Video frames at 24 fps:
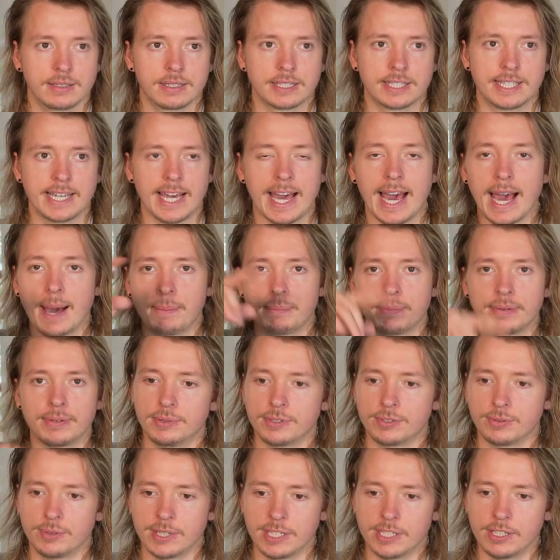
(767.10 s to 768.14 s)
gap
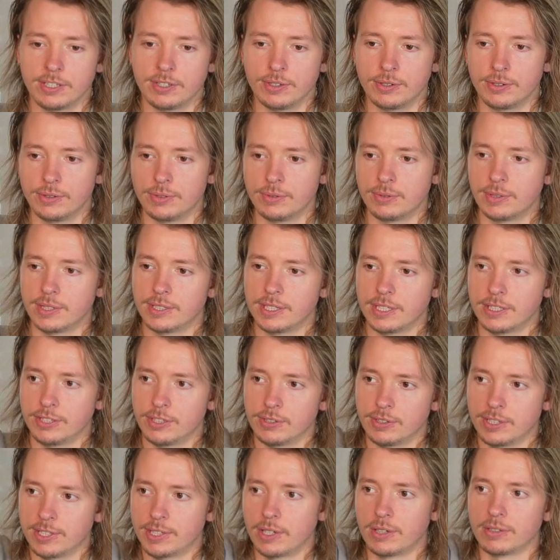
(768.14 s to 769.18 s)
between you and then
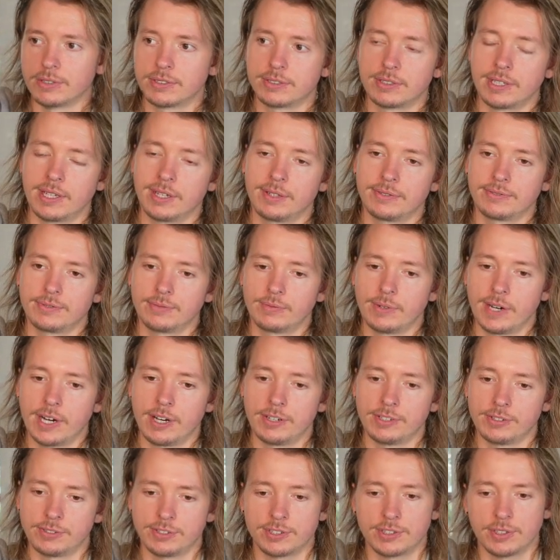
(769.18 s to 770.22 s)
your adult self where
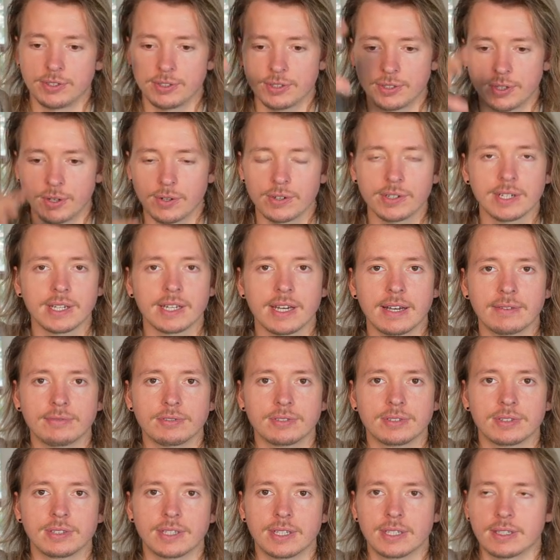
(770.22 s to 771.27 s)
you're still learning
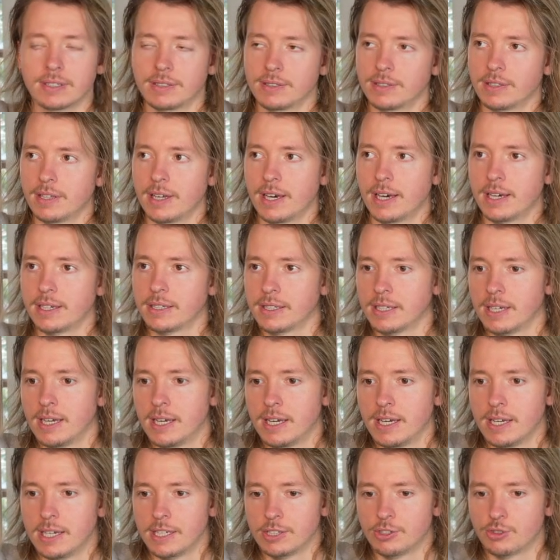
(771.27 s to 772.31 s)
everything, like
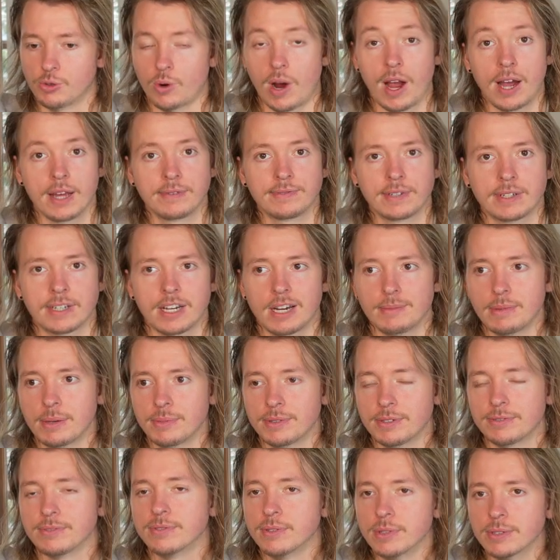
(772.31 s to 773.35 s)
driving. I
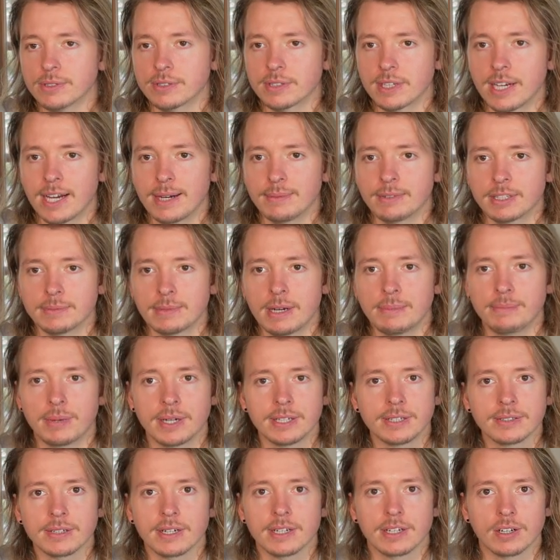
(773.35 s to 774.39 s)
remember the first time one of my
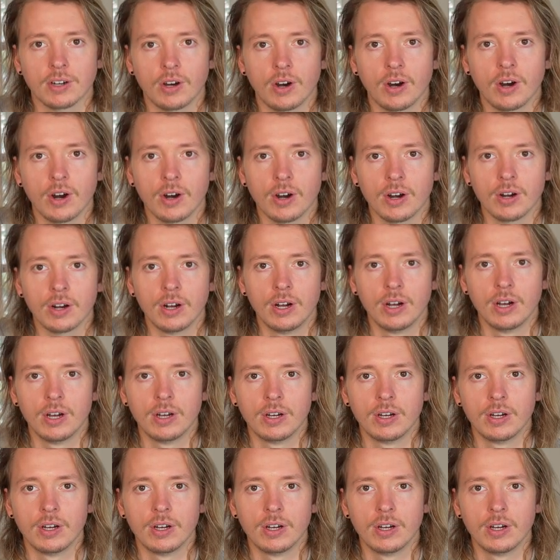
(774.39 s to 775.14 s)
buddies got a car.